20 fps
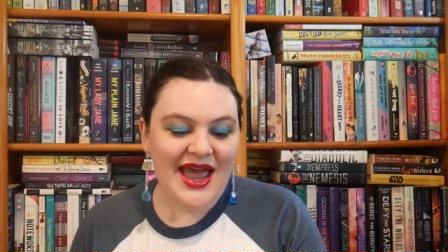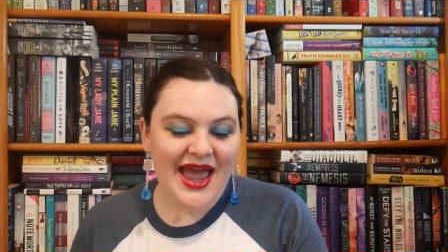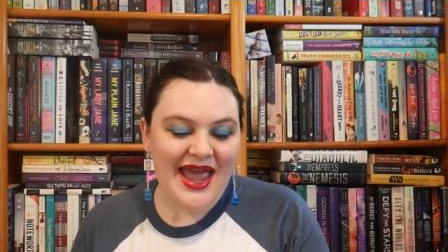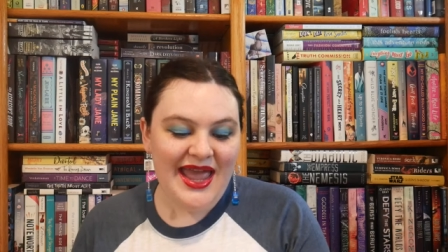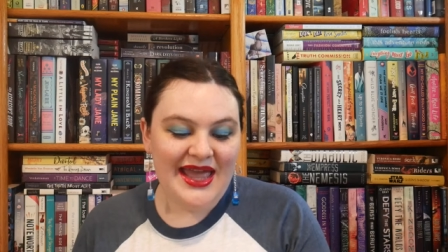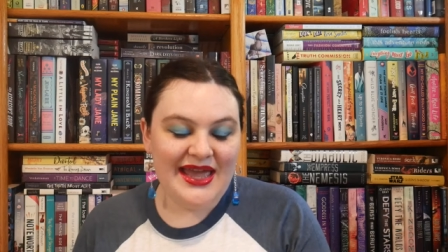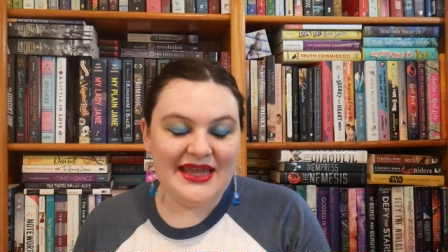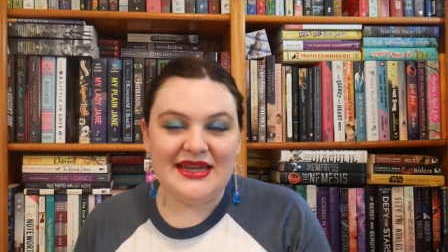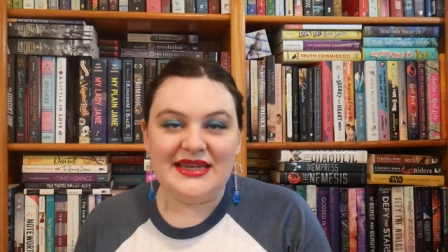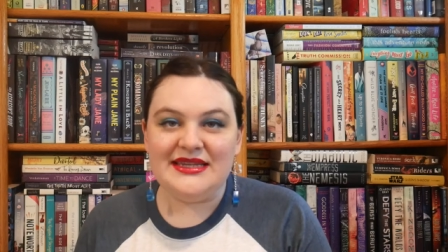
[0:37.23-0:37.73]

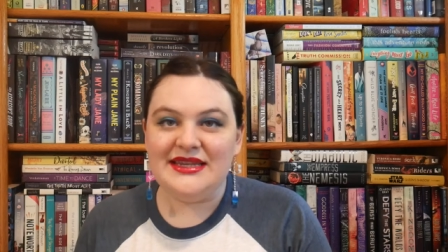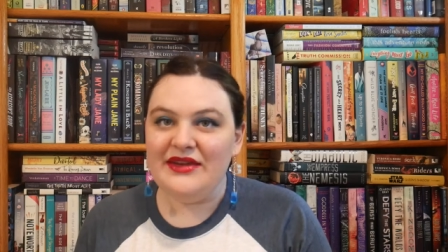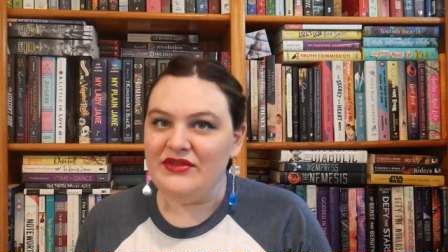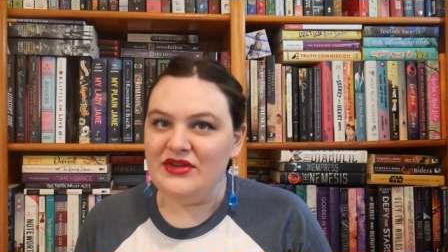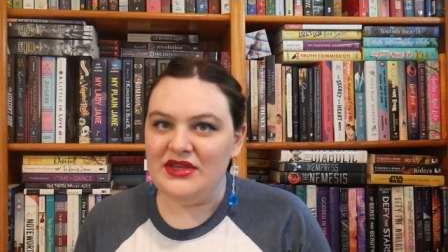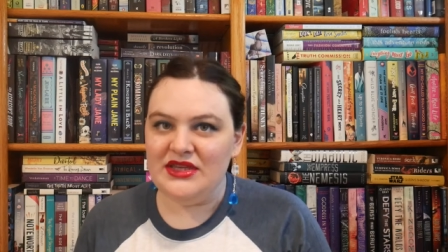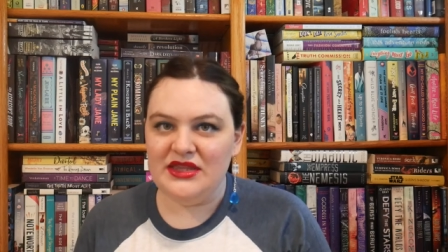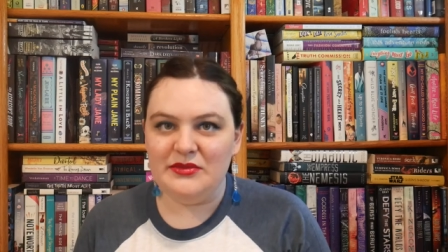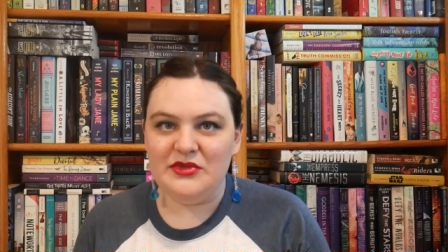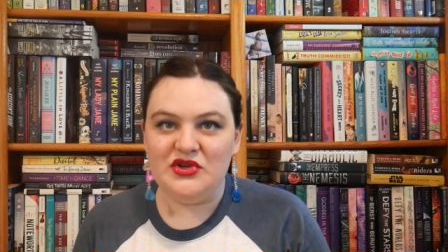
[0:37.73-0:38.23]
And
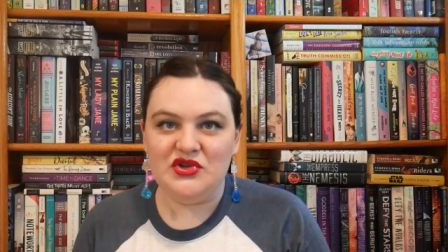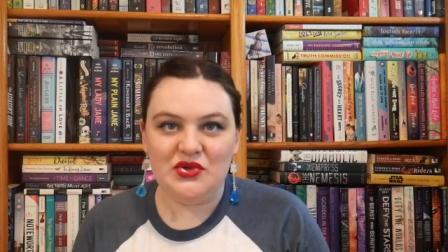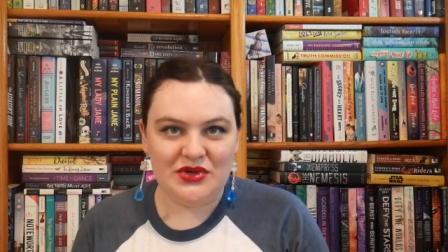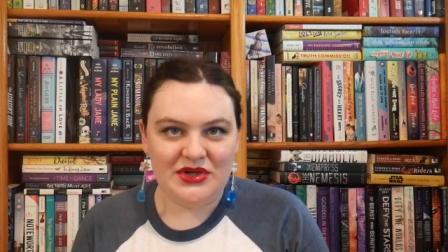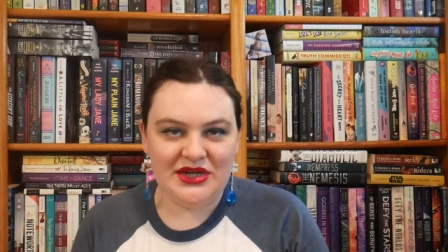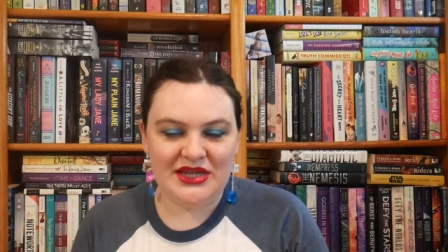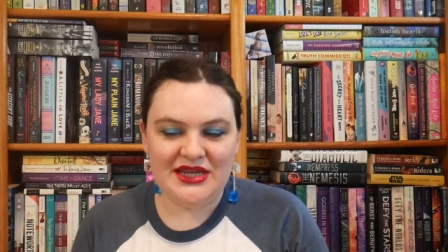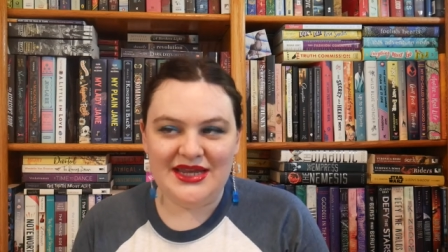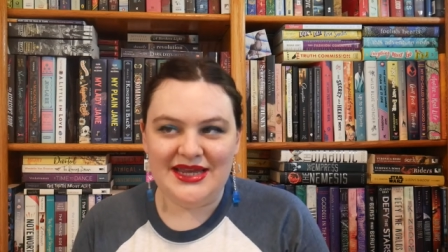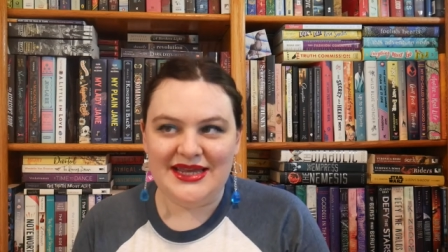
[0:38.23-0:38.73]
definitely the
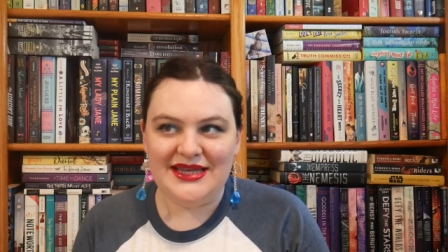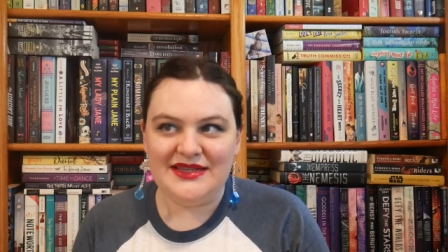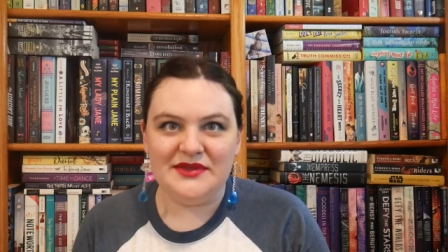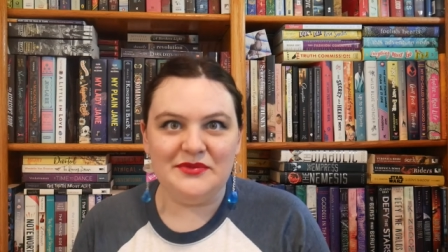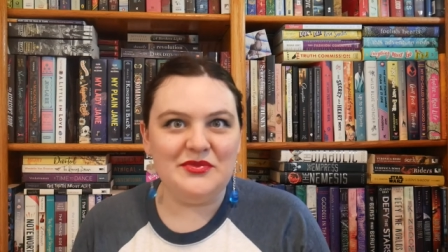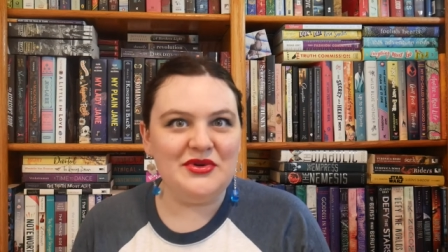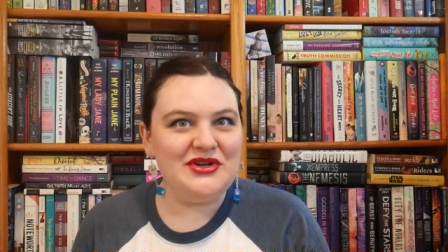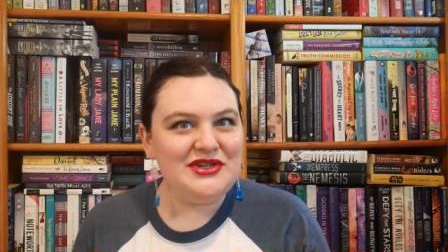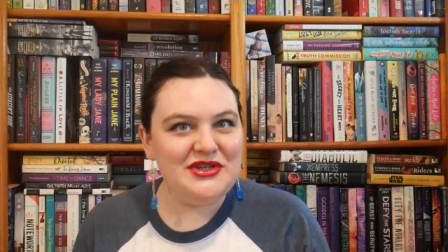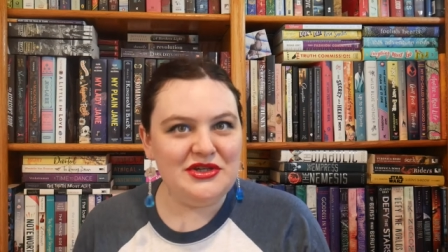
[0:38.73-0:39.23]
majority is
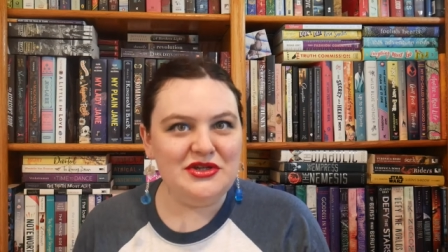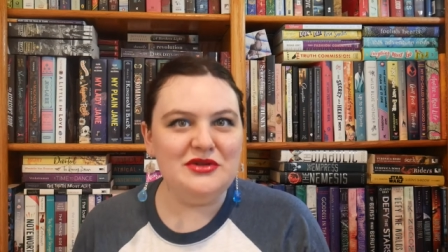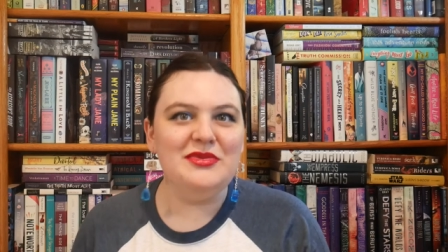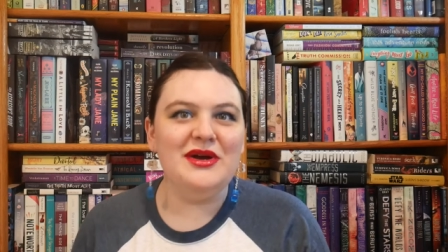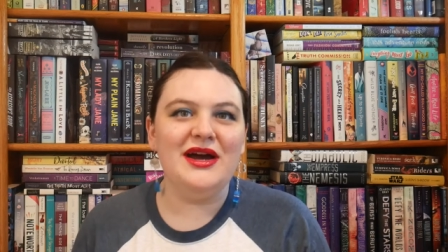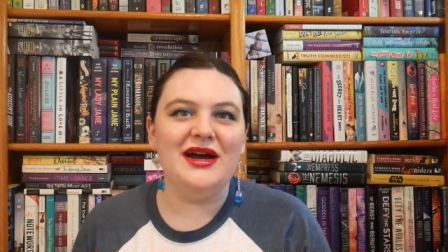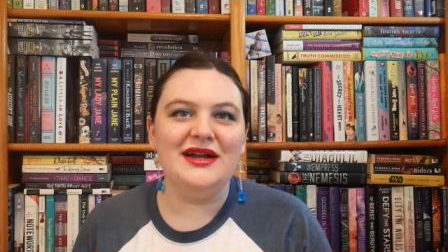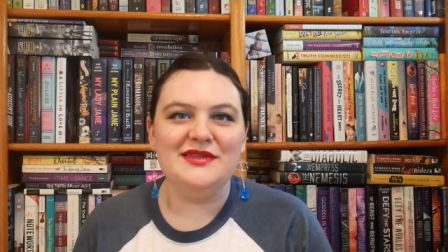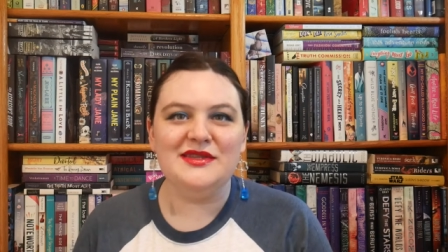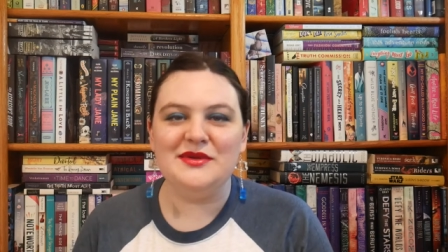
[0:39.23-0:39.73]

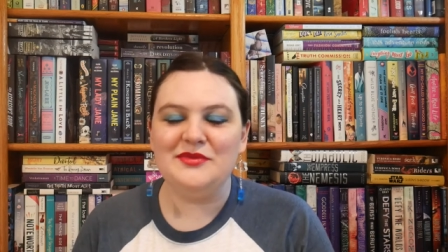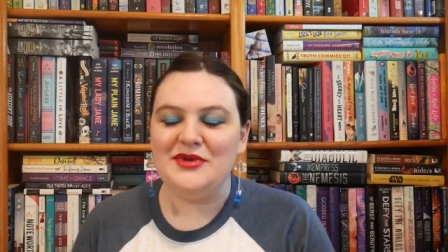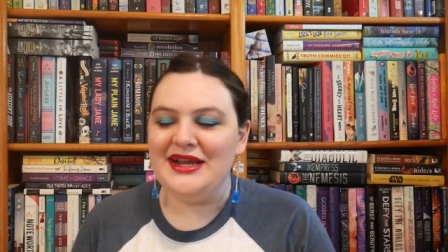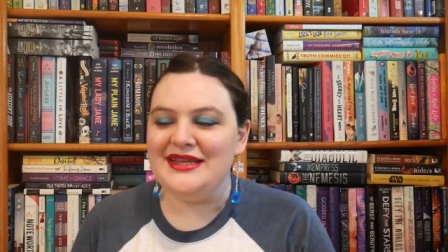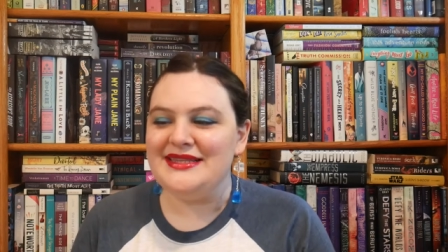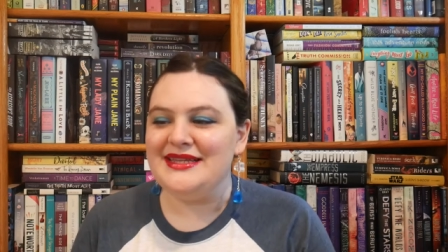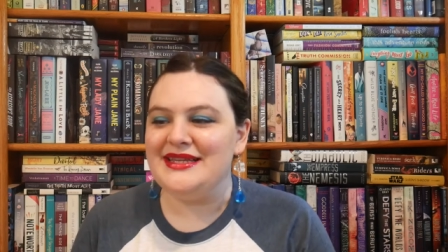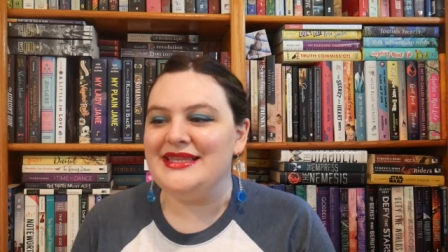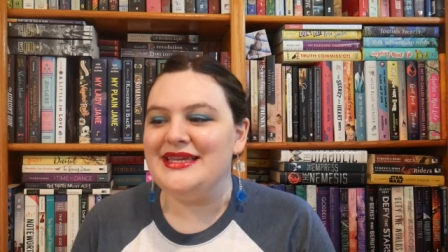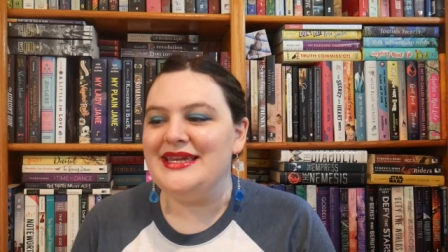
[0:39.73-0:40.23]
booktube,
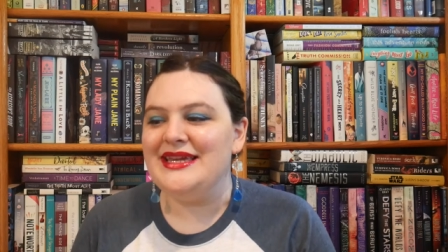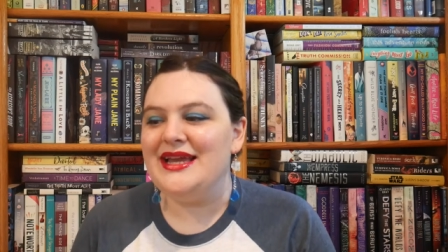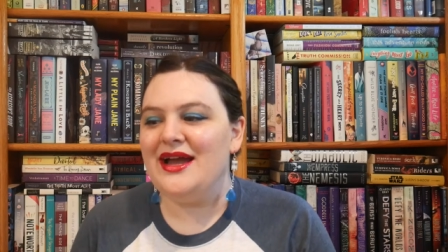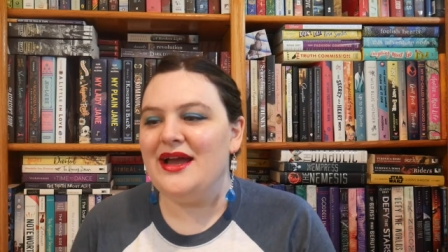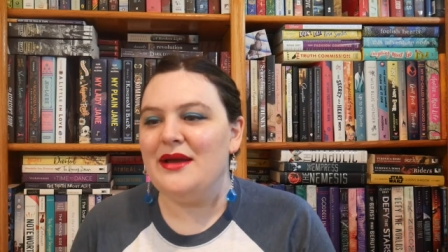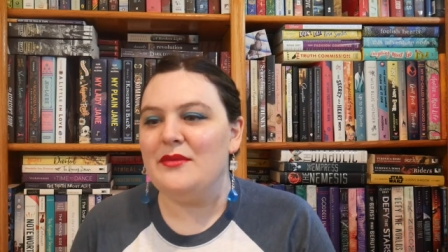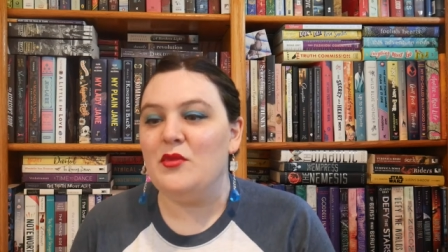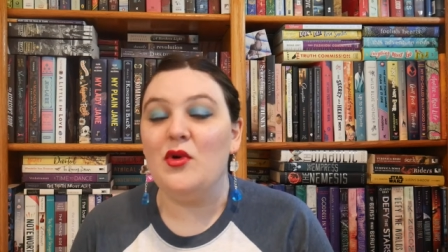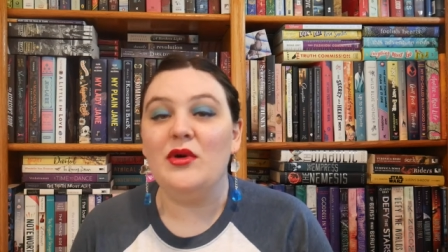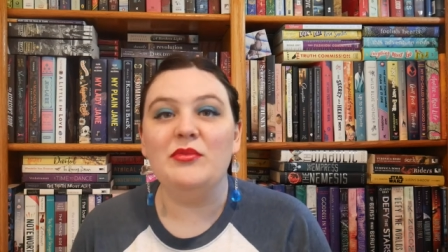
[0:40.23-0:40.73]
unsurprisingly,
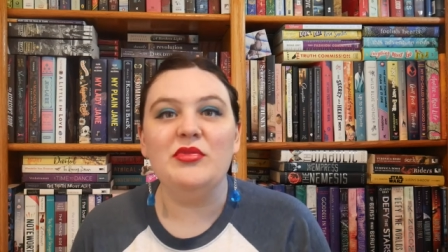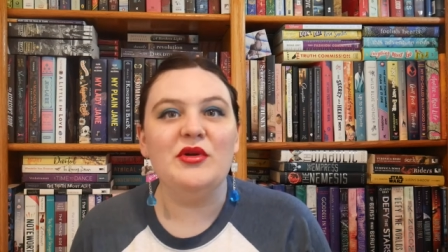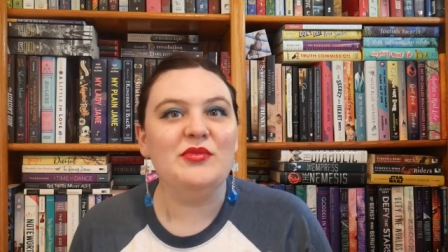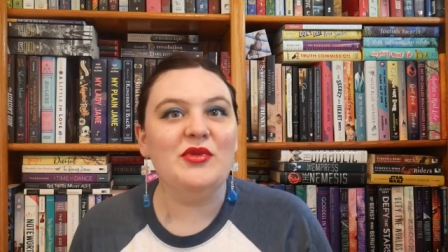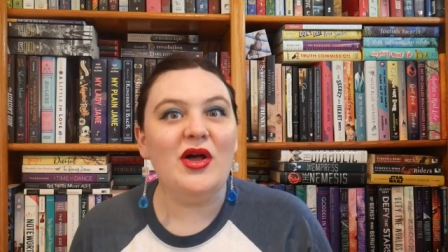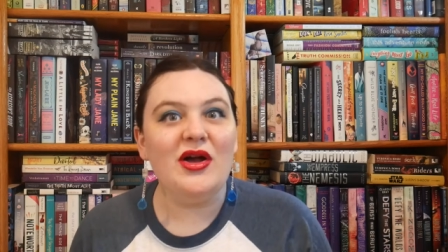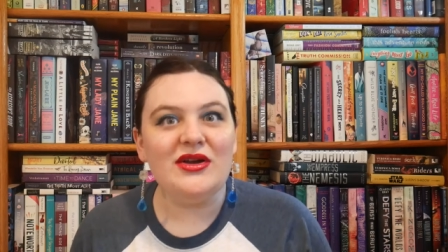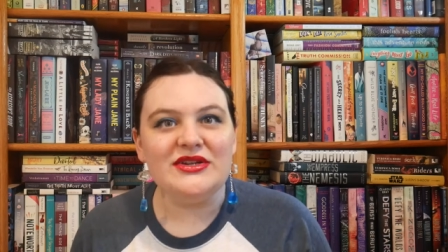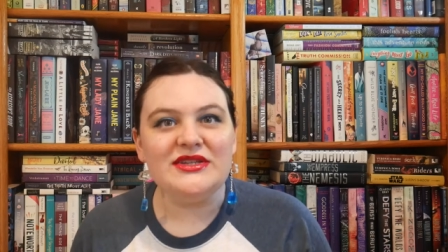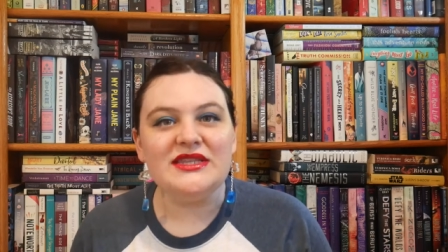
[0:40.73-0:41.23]
um, or book
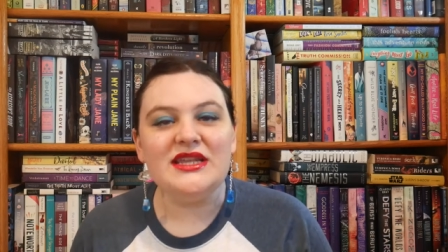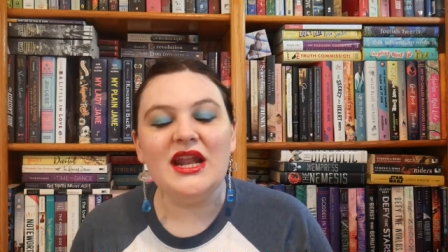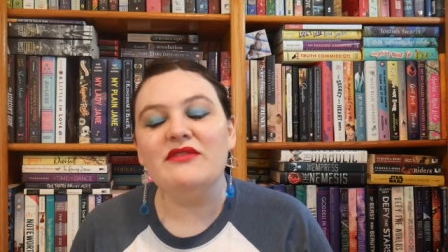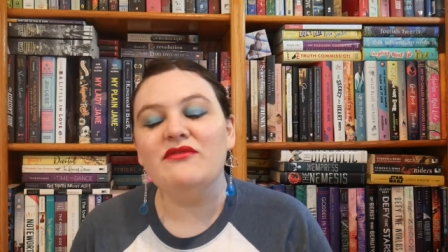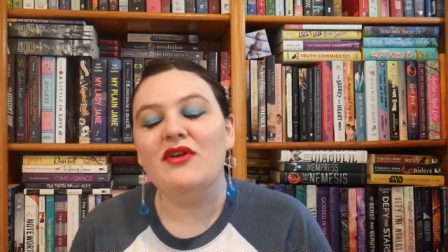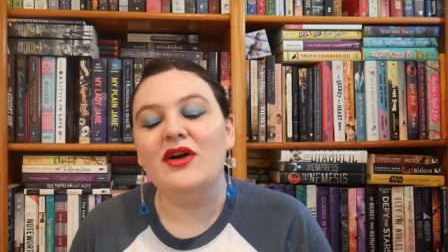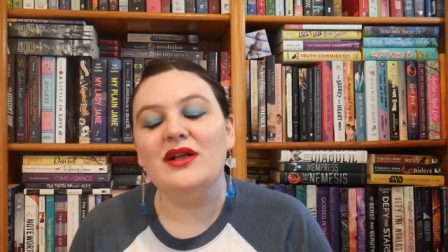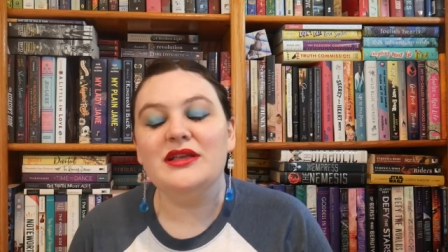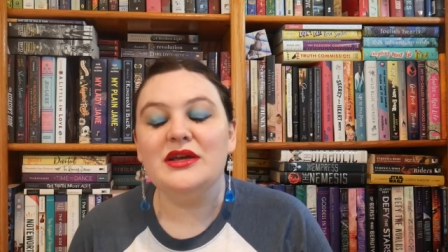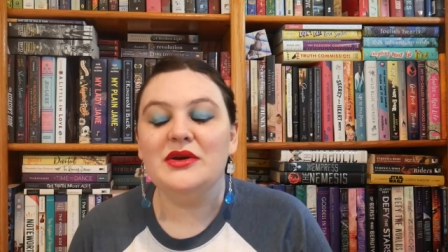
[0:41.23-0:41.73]
bloggers that I
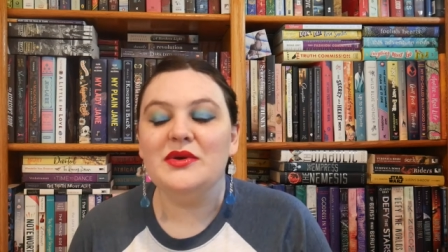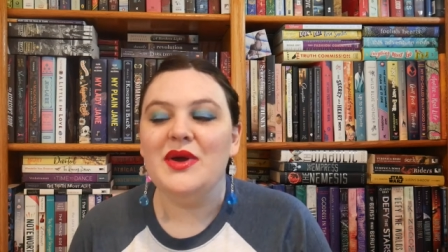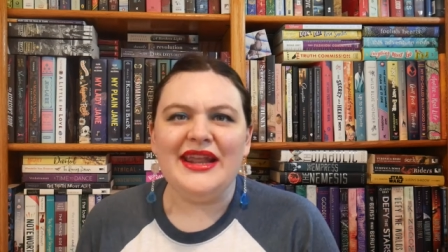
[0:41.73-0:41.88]
follow.